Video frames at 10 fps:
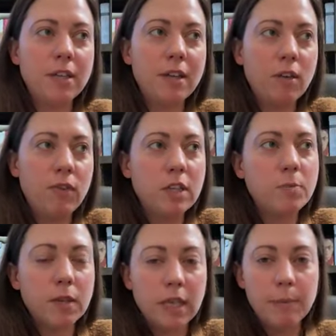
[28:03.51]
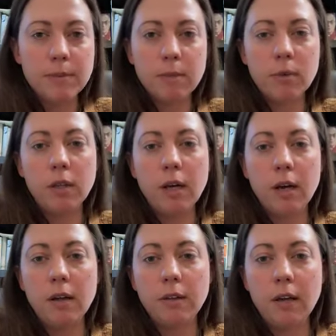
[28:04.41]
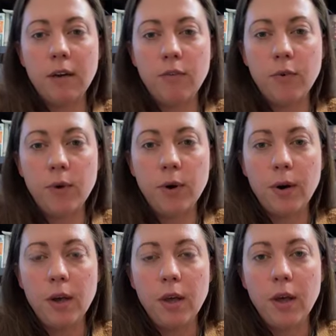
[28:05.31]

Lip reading: I think Facebook keeps them live for